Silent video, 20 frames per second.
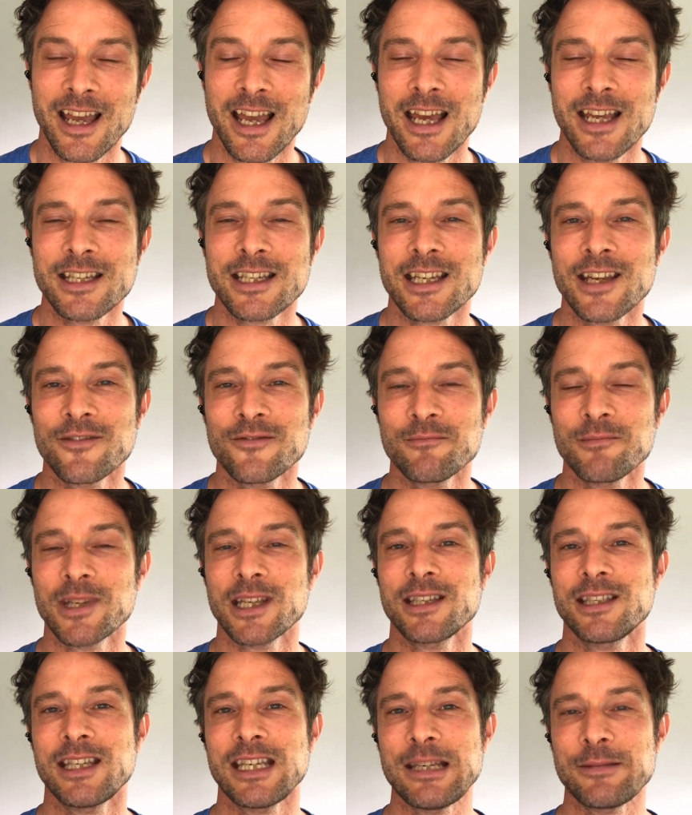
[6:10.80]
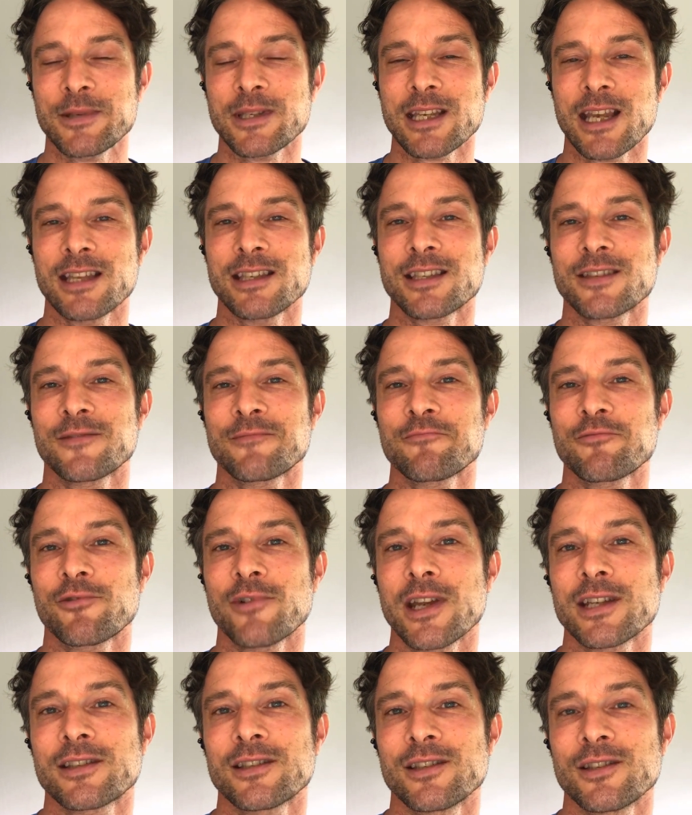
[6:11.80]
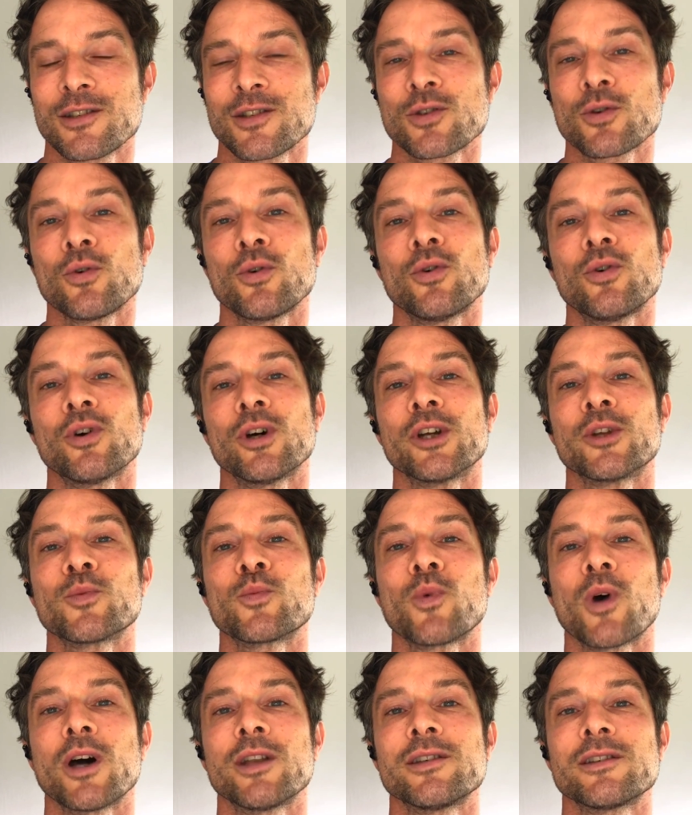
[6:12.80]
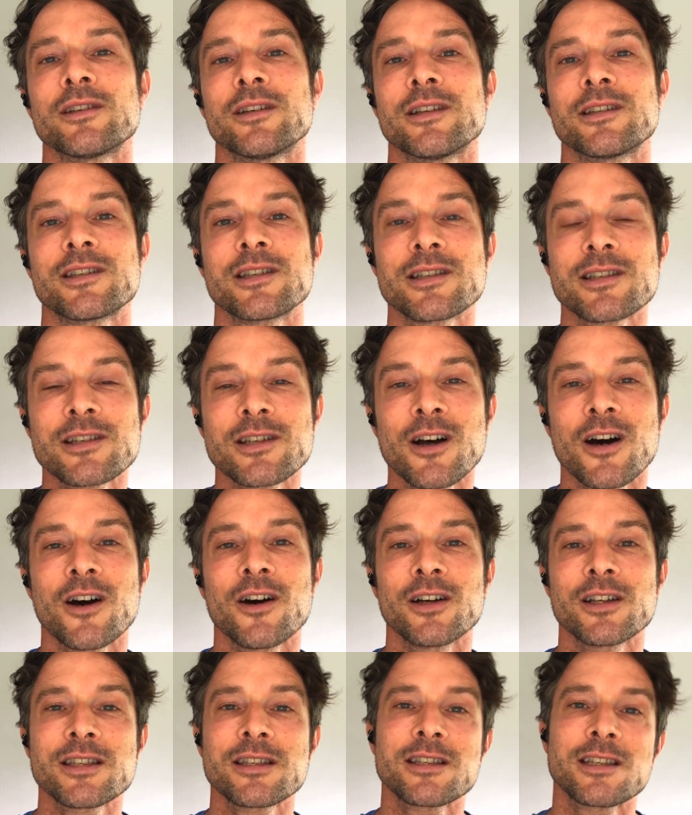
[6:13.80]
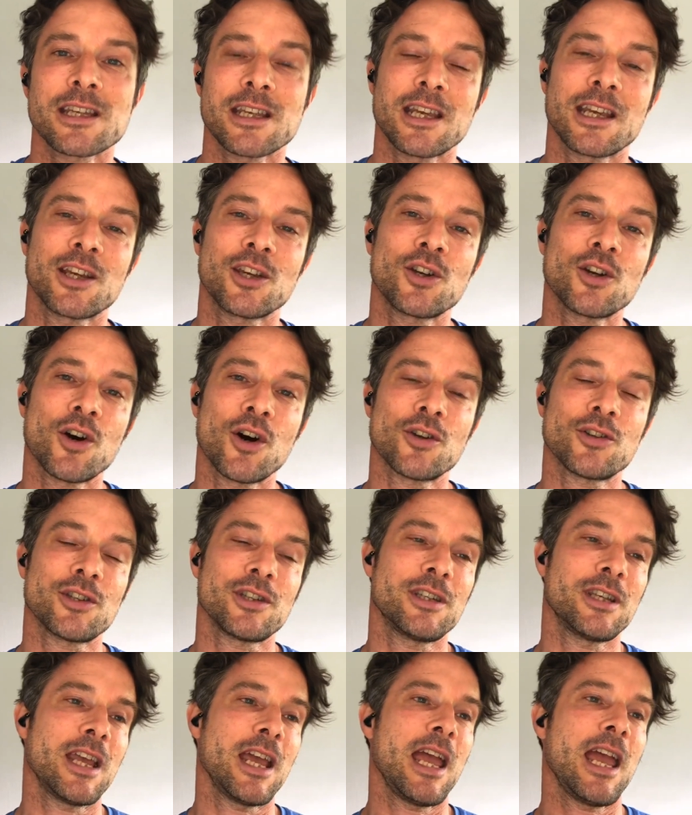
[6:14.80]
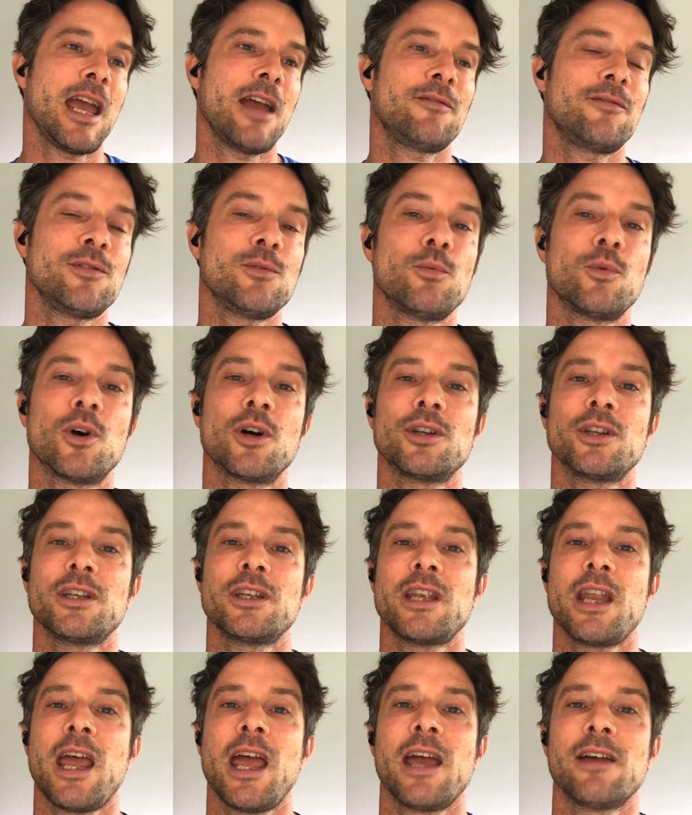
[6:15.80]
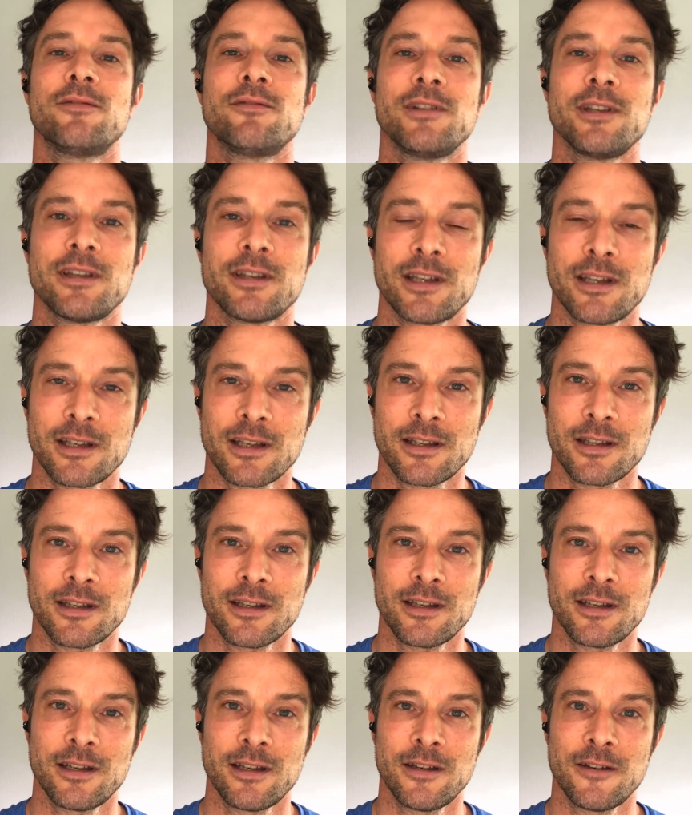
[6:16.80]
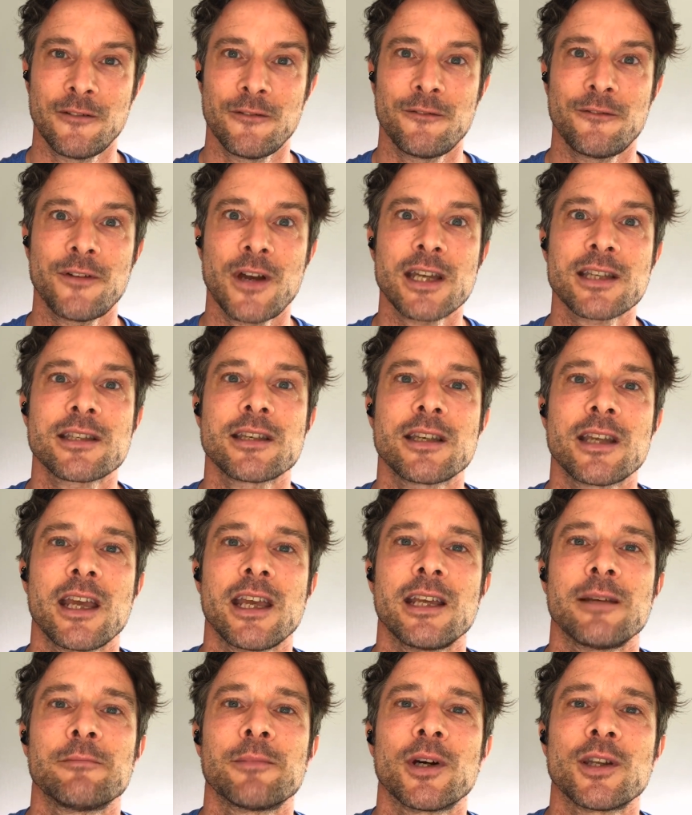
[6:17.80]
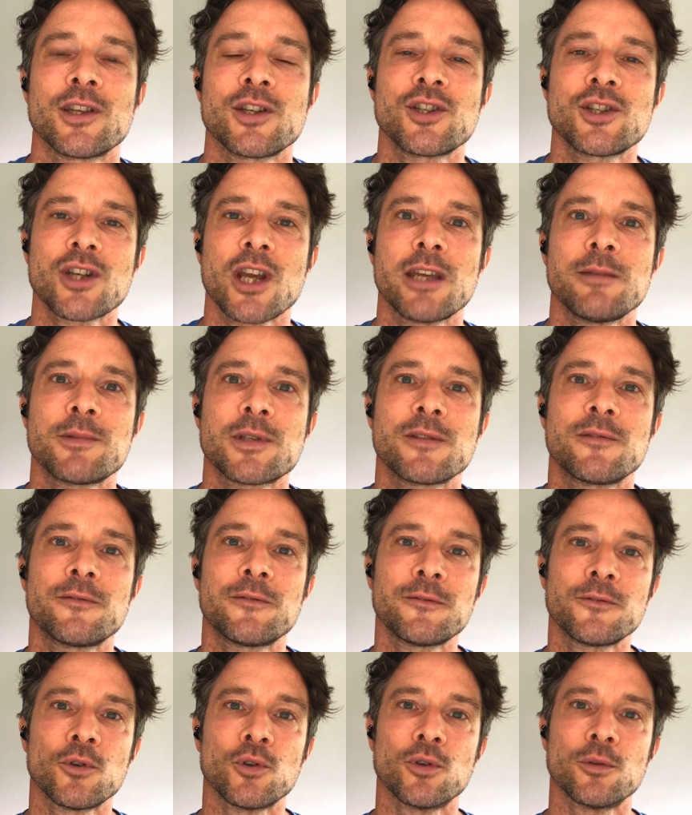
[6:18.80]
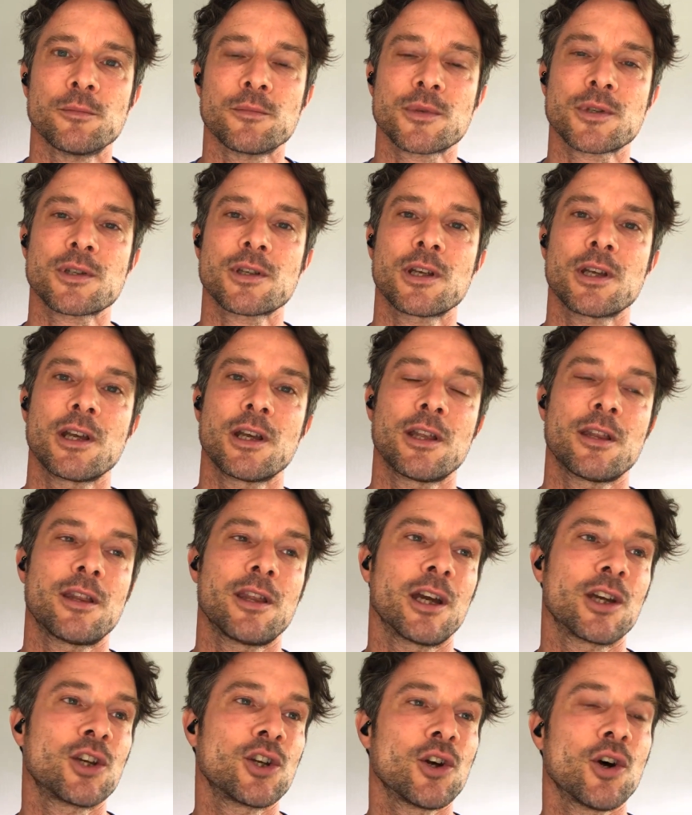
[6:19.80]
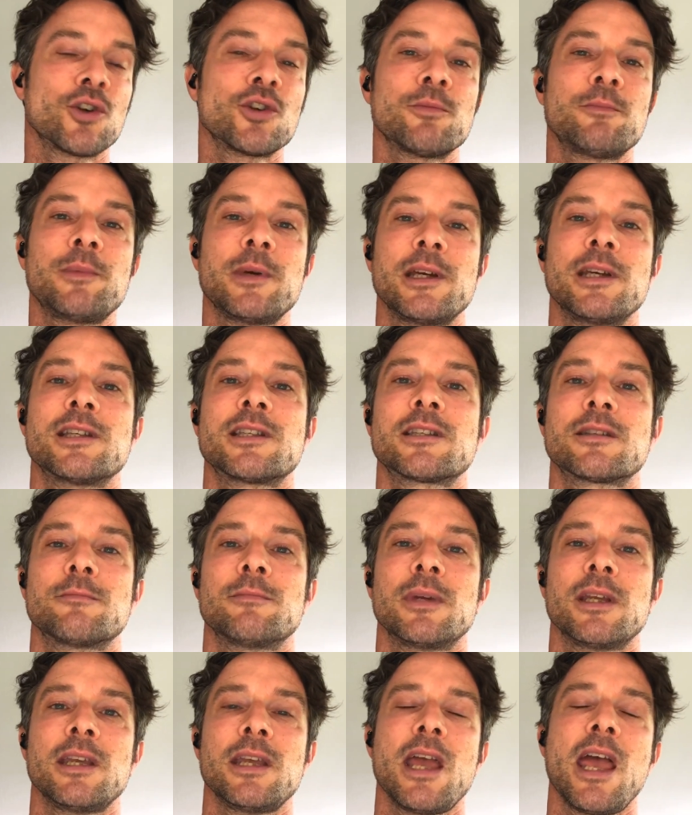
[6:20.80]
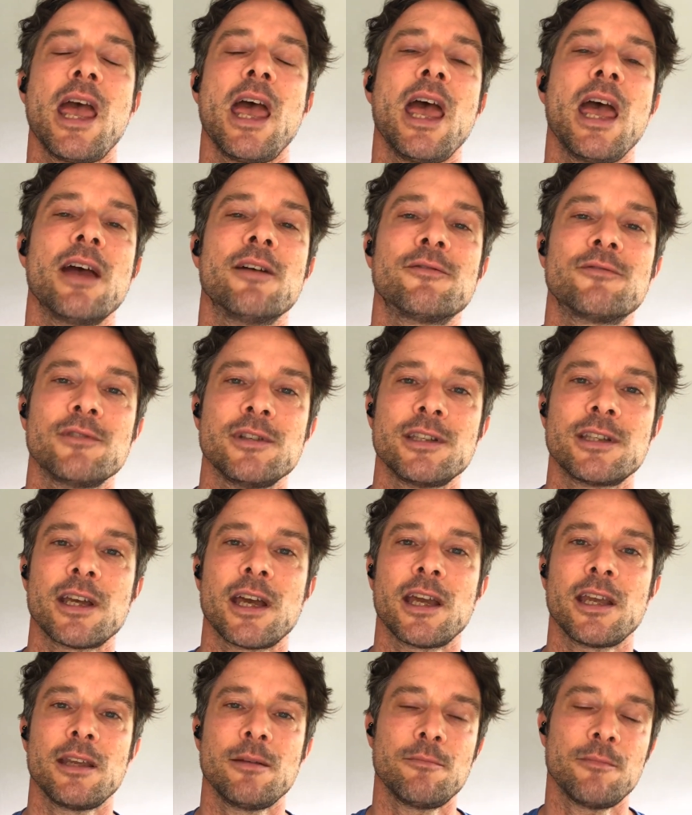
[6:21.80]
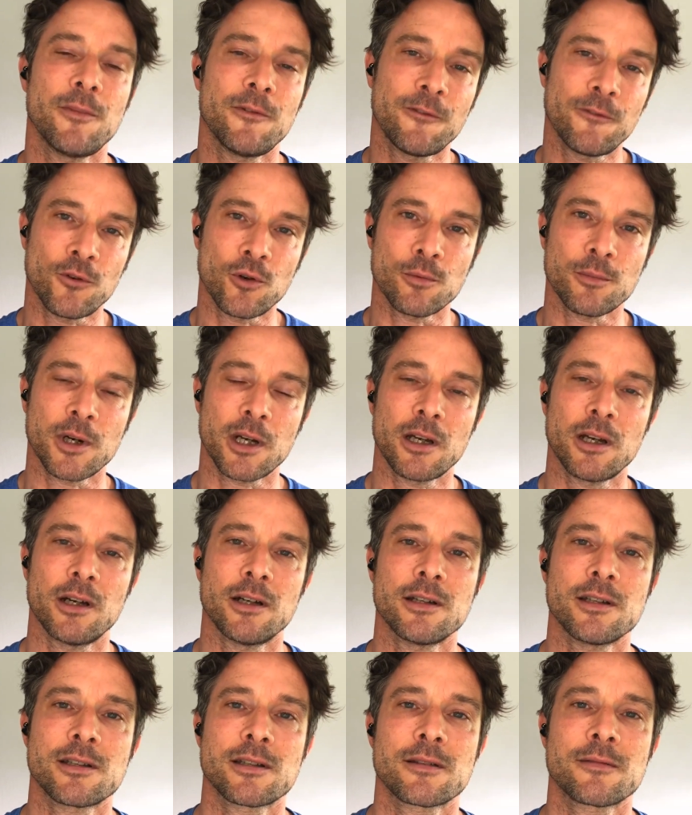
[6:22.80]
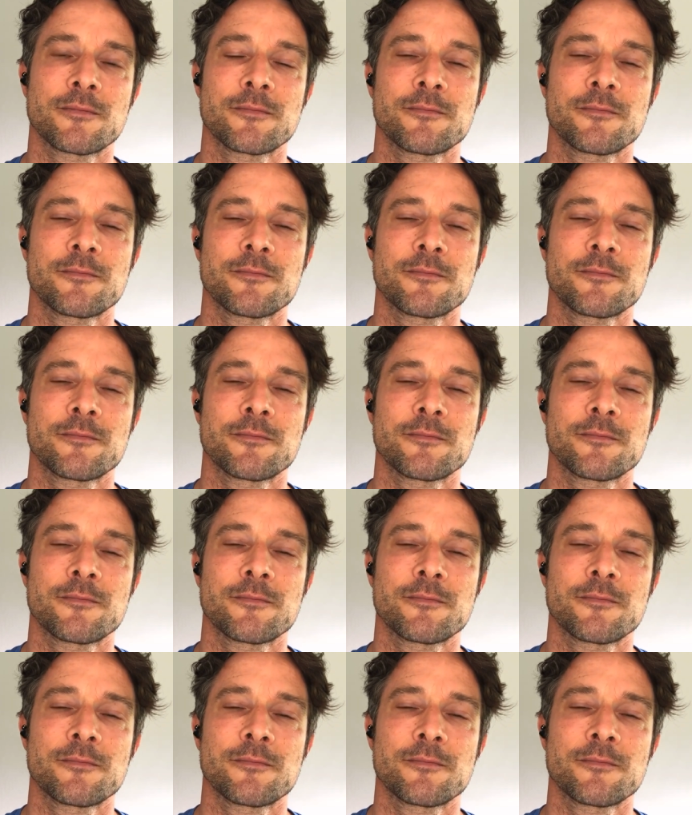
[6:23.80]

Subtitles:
It's given me a deep sense of presence, awe and wonder to start seeing God in everyone and everything, fascinating by the shapes and forms that God appears to me every day before my eyes.